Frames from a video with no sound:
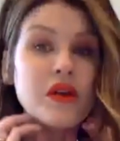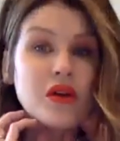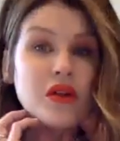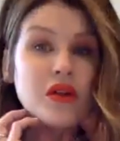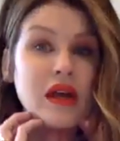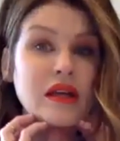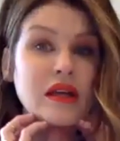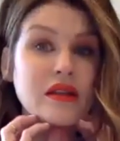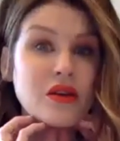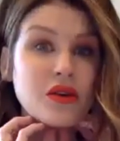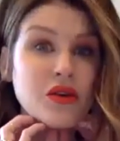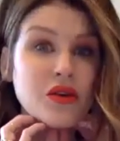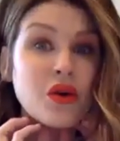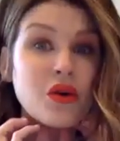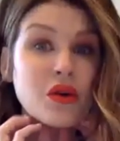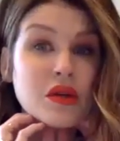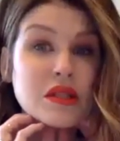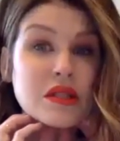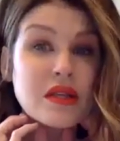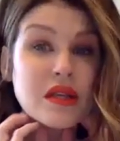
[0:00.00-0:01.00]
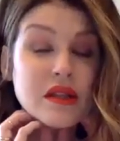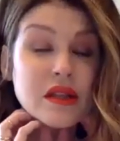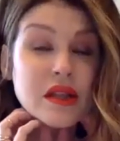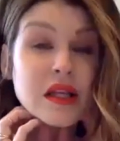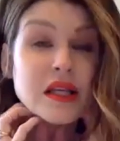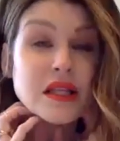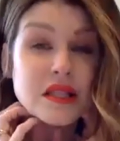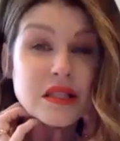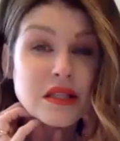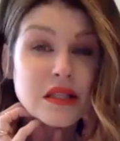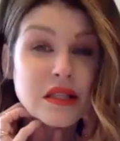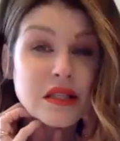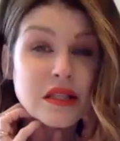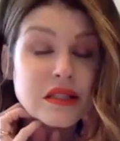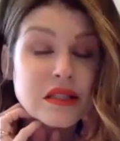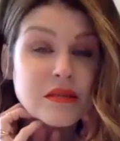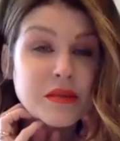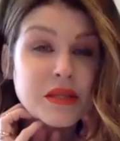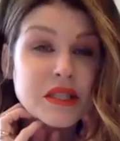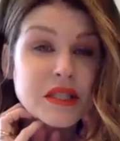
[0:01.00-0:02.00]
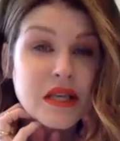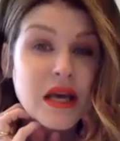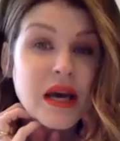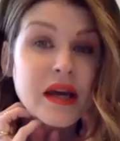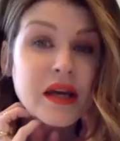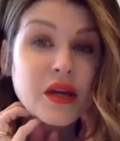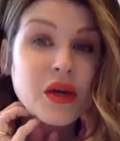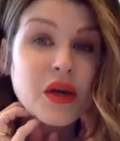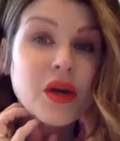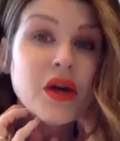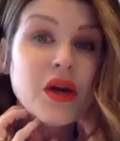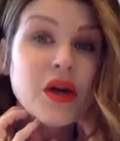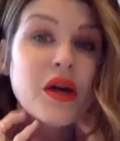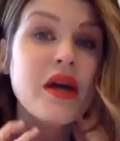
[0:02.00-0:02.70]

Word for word: they're like they're noticing this needs to be tighter.